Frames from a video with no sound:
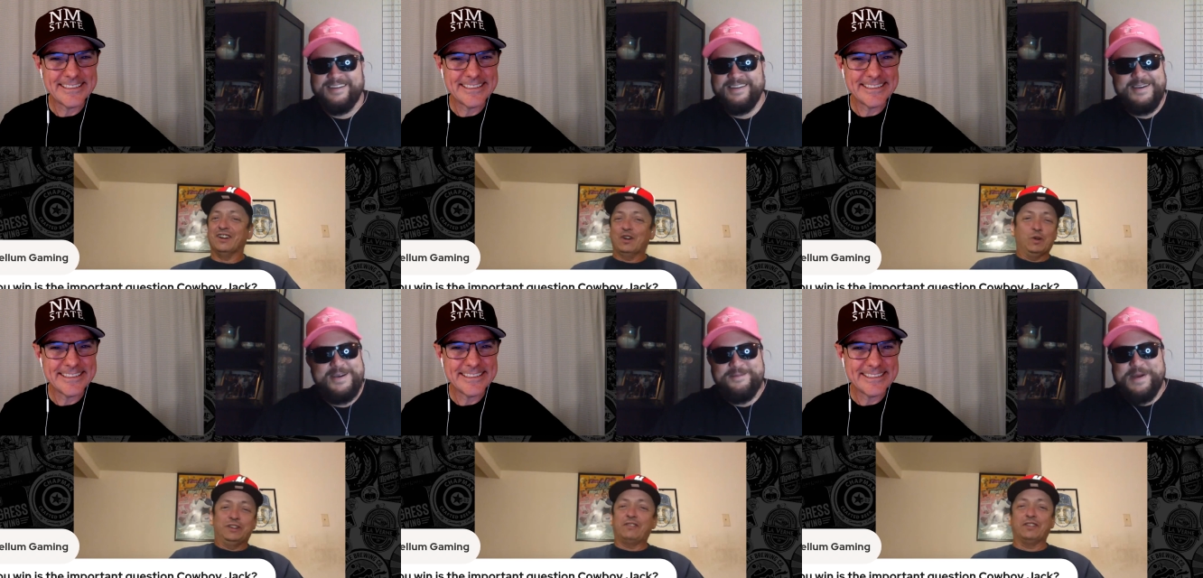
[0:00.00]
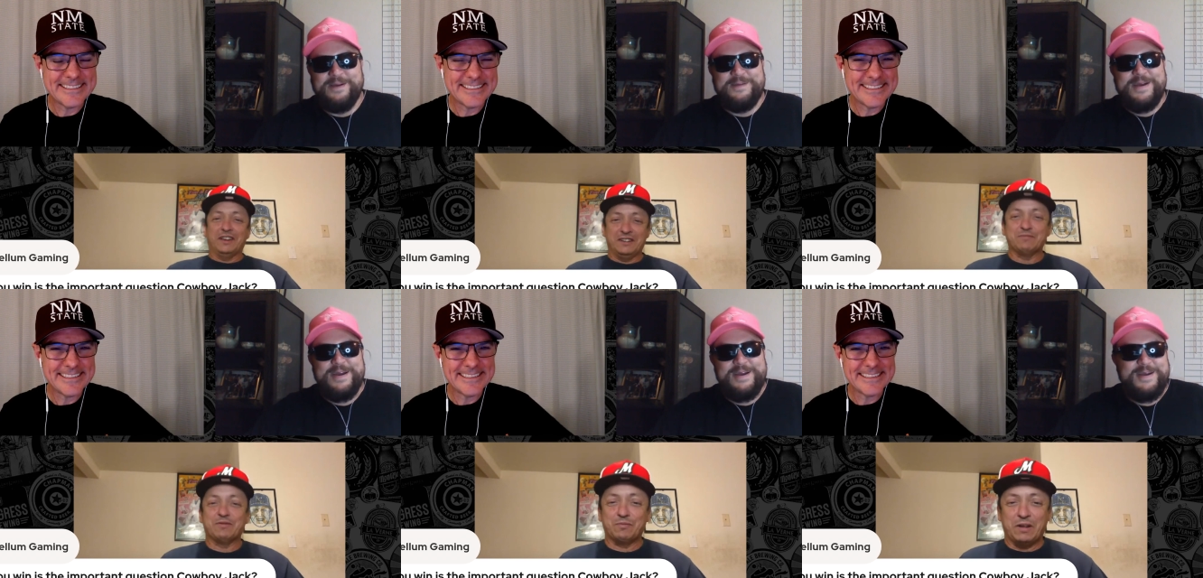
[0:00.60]
Speaker 1: who will definitely Par
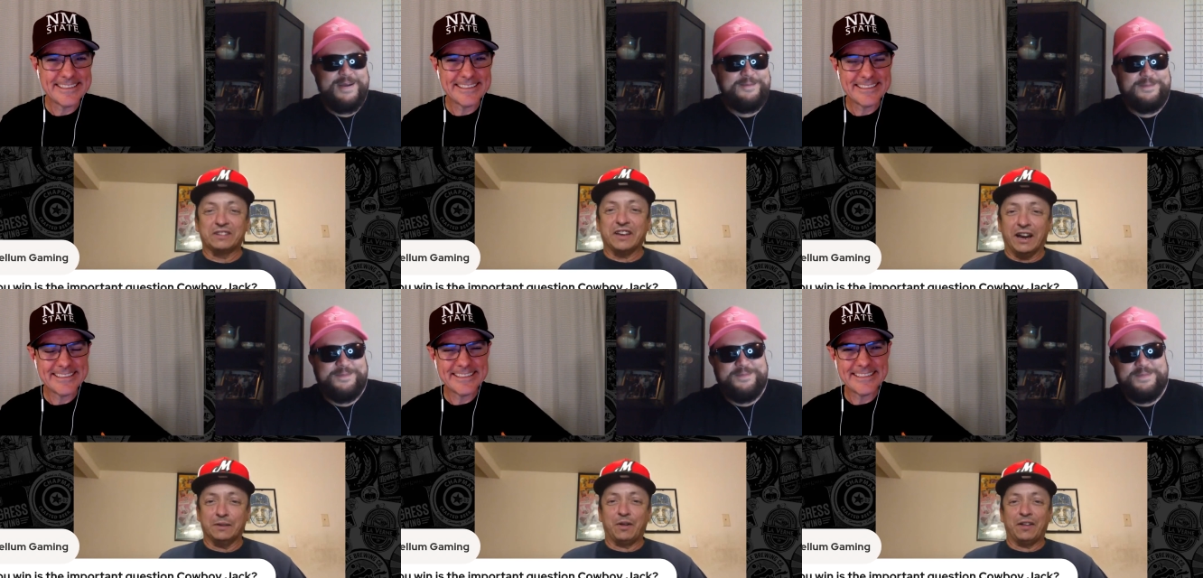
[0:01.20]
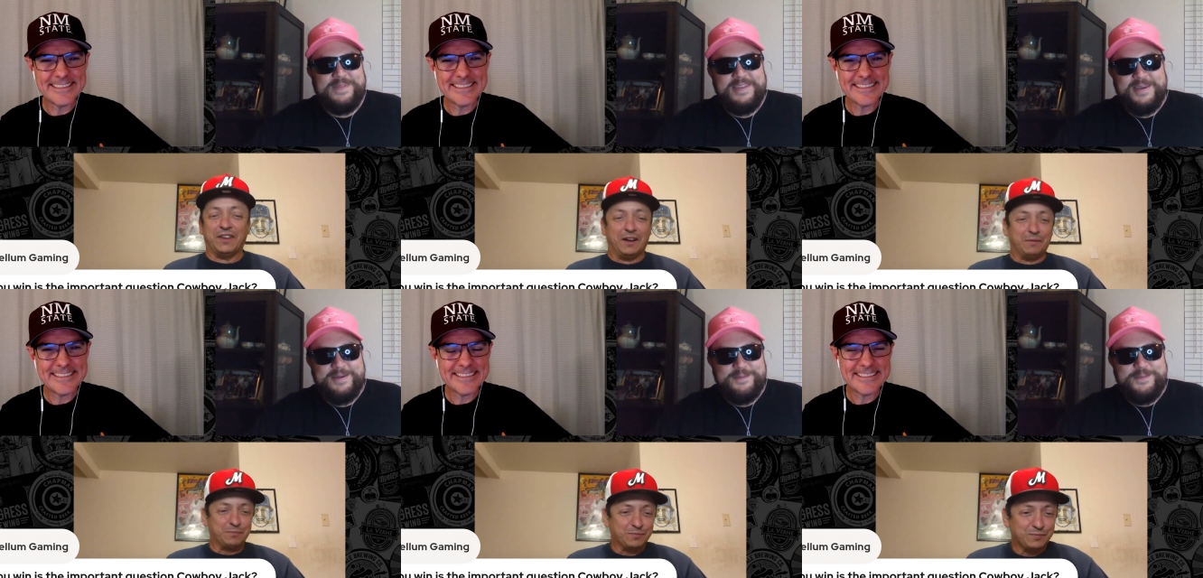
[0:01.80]
be excited about that.
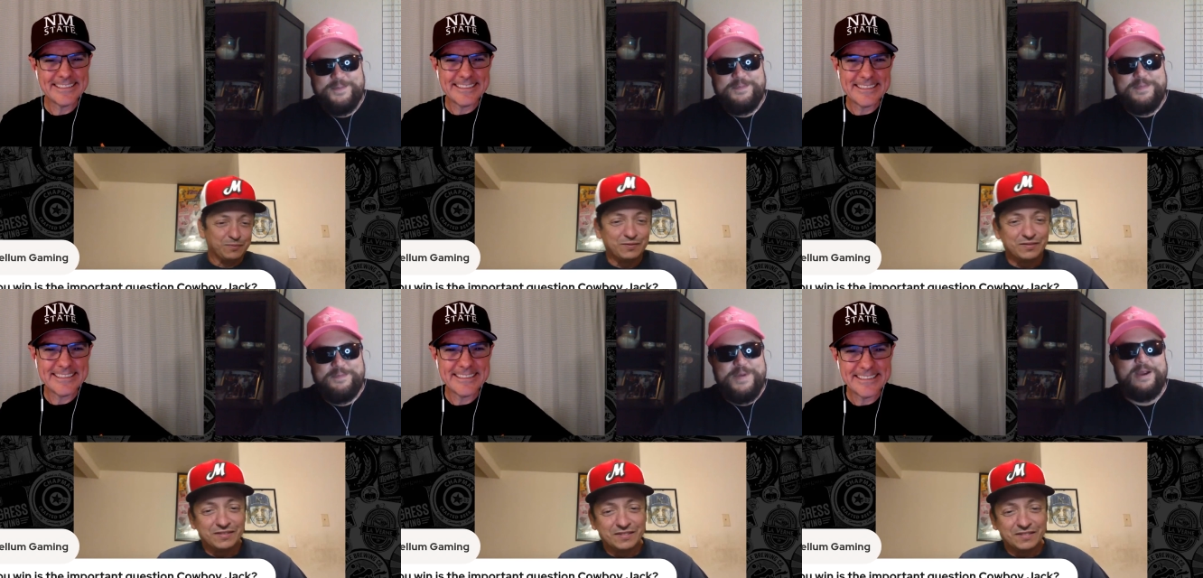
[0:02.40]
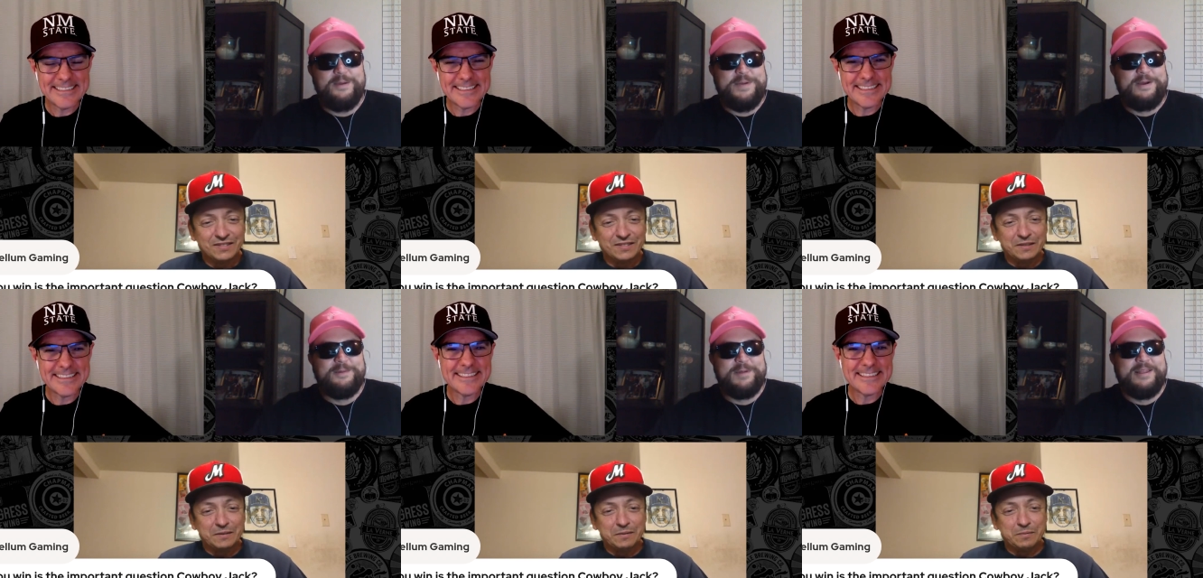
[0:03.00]
Speaker 2: Par-
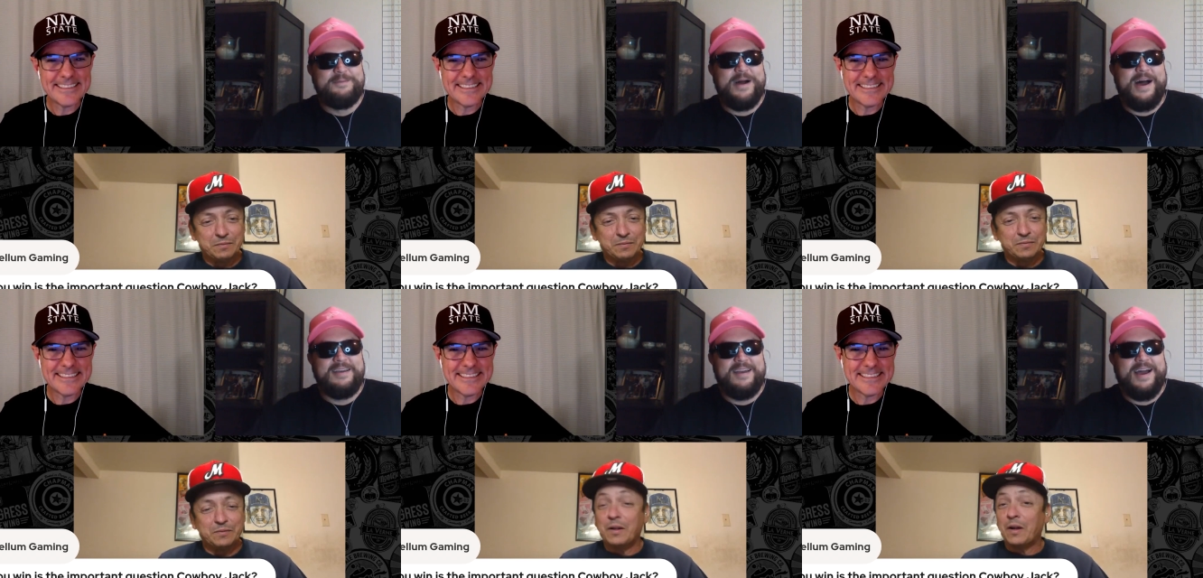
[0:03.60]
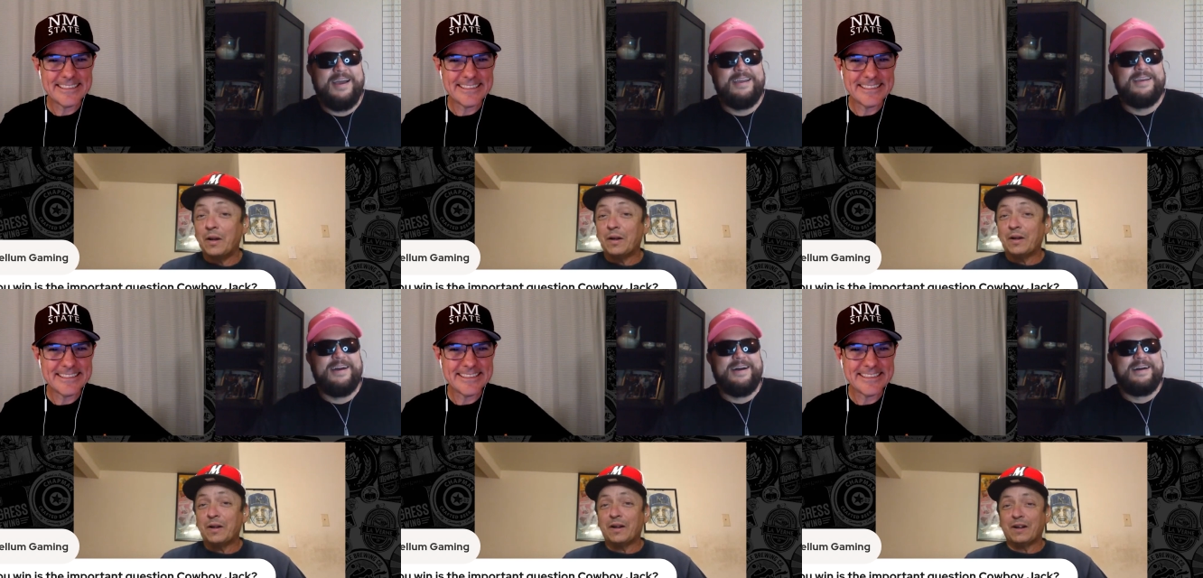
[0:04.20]
Parabellum, I I.
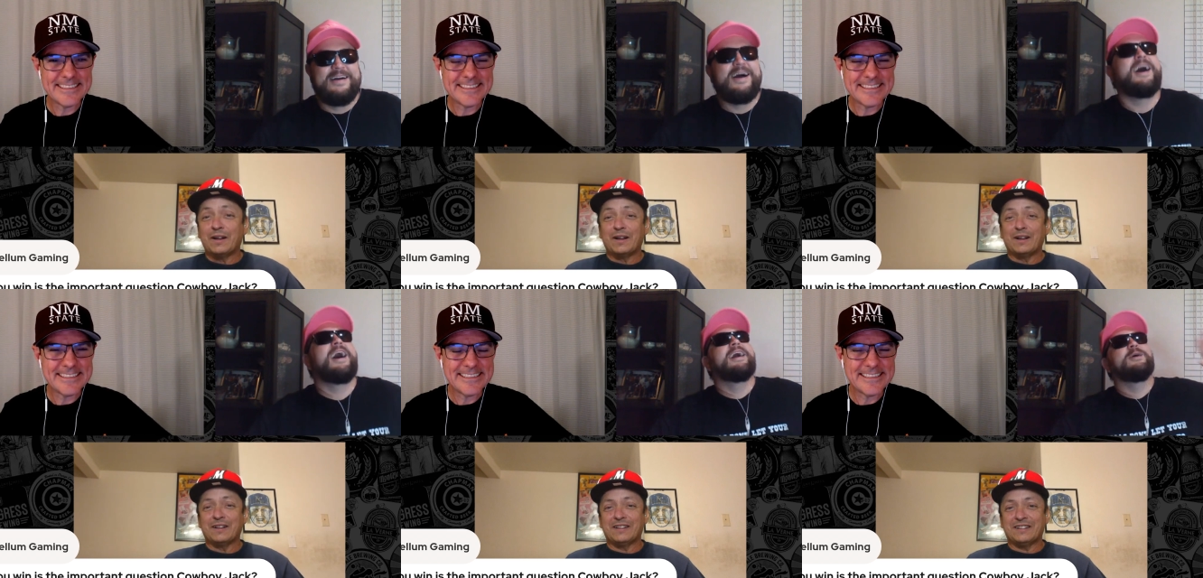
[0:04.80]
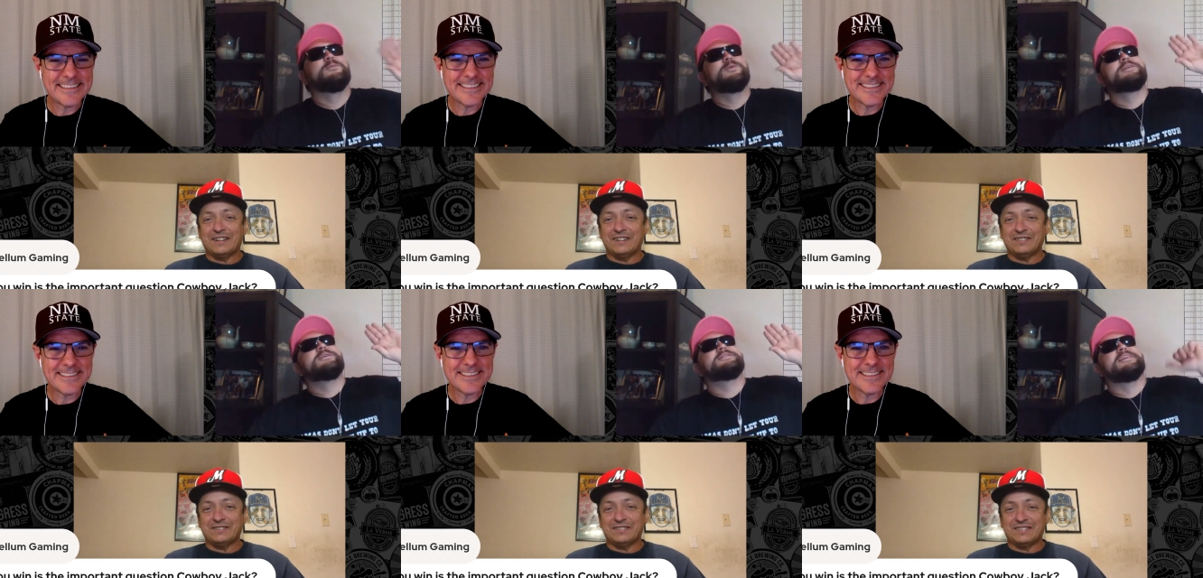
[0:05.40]
uh I got real
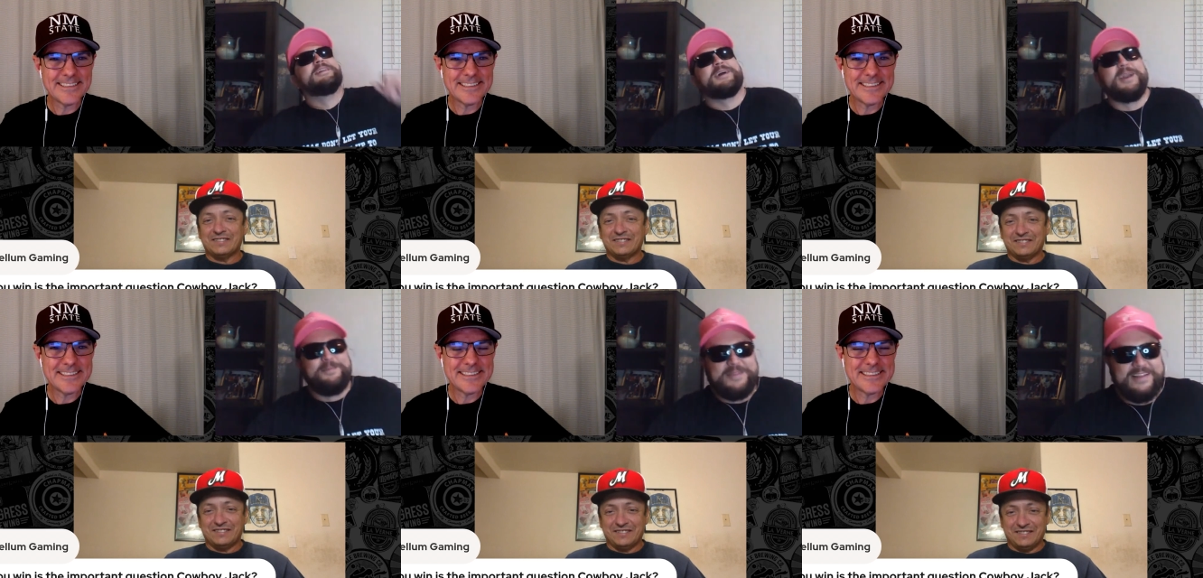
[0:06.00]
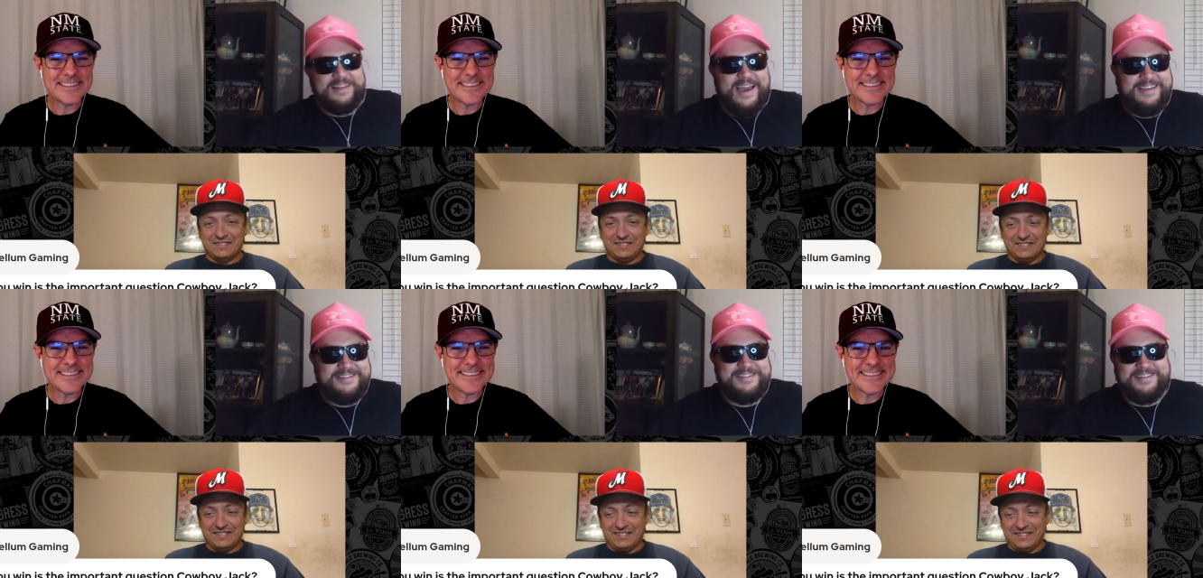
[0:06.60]
used to looking up at the
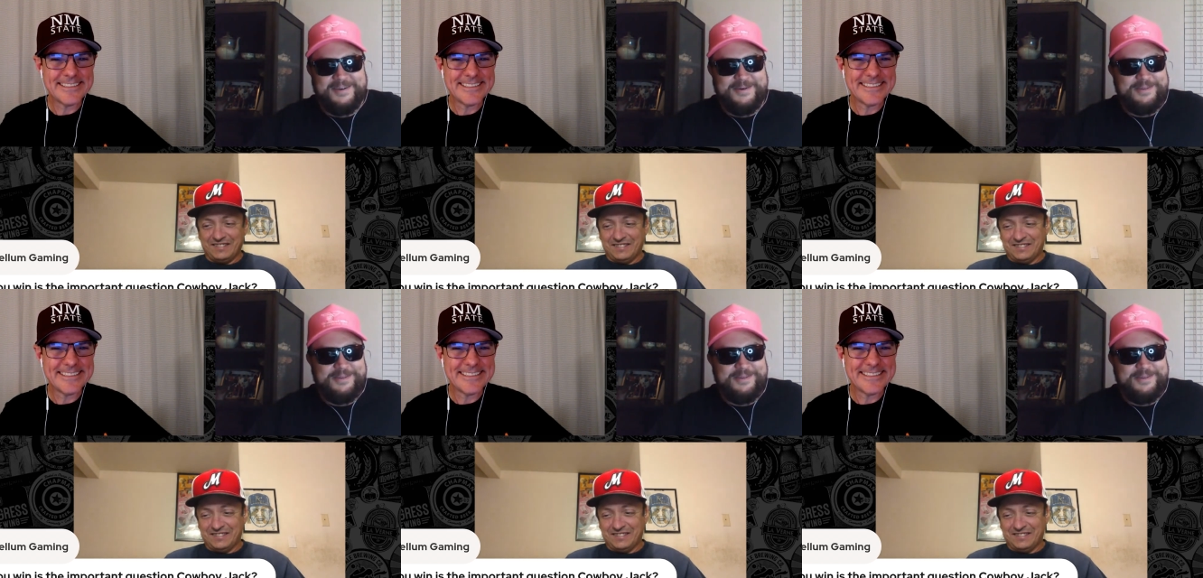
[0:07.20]
lights, so